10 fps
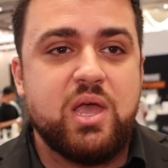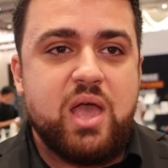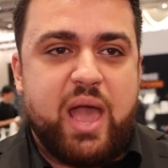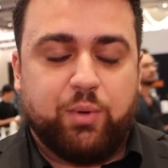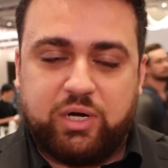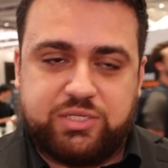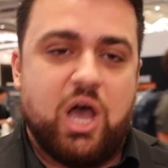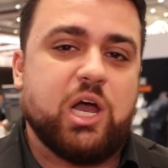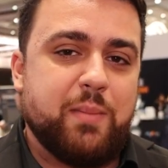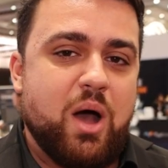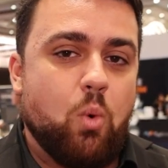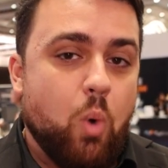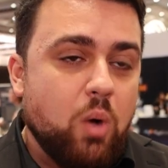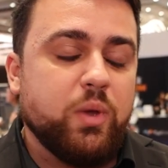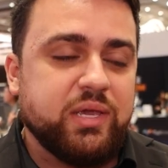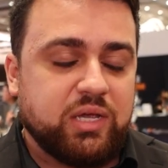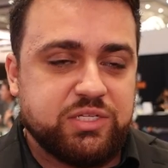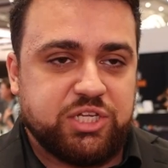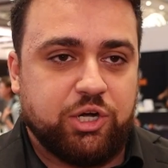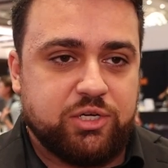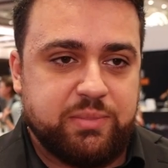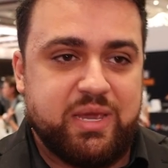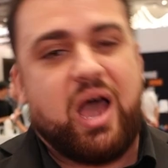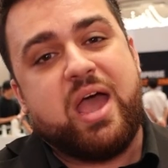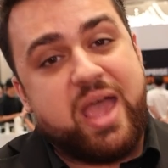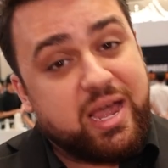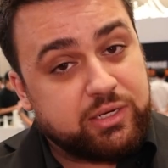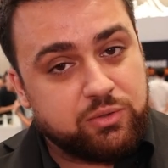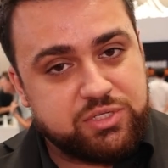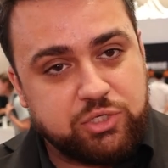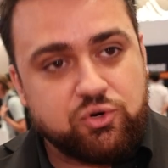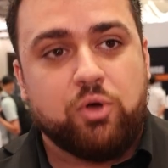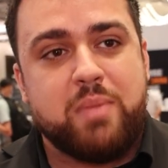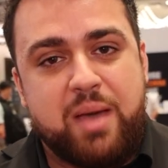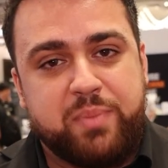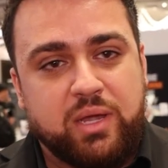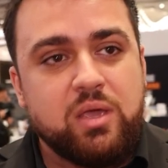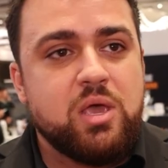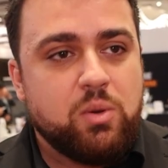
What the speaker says: And we're gonna talk about what we consider to be high accuracy drone mapping,